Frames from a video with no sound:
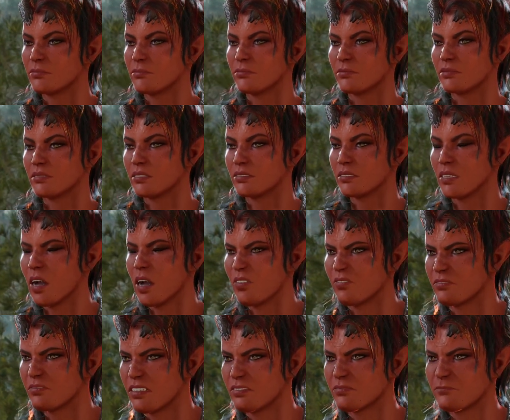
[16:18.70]
but you're daft
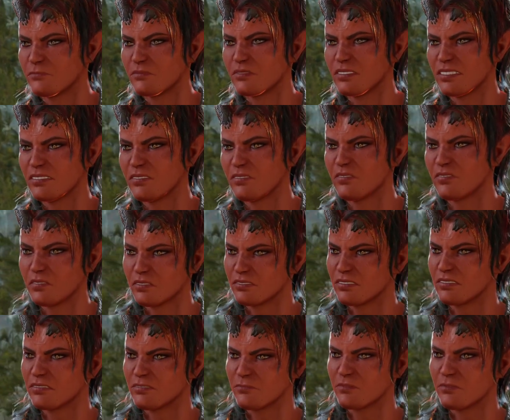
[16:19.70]
as a brick if you
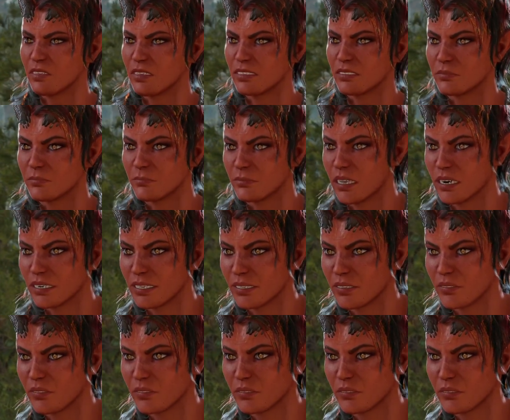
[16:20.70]
think I'm going to believe